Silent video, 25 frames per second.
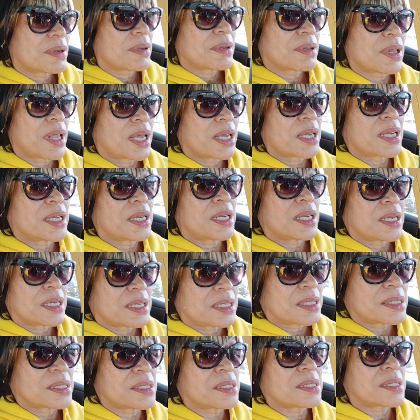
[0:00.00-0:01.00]
like it
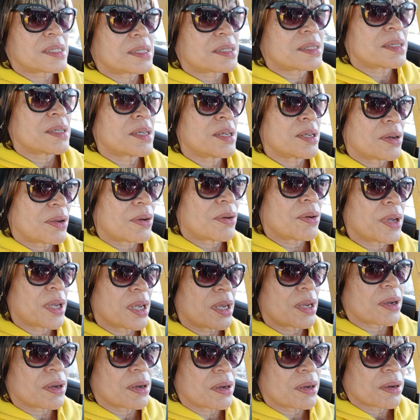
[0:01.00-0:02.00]
is, you know,
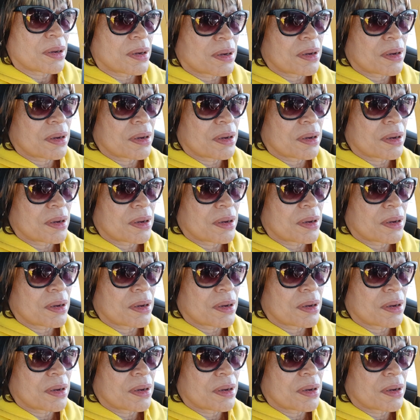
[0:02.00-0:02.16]
here.